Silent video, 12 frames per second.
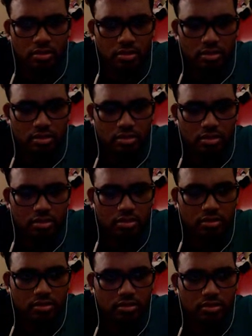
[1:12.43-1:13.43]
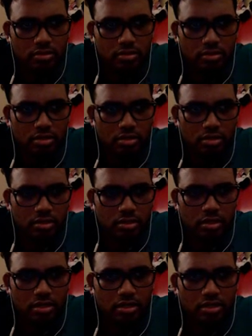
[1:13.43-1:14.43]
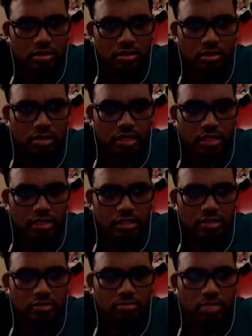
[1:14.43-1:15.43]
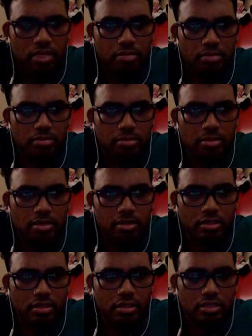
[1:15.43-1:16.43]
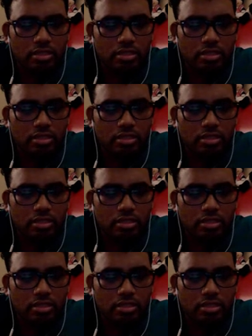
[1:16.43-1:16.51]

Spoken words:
and then just add the React Native Maps project as a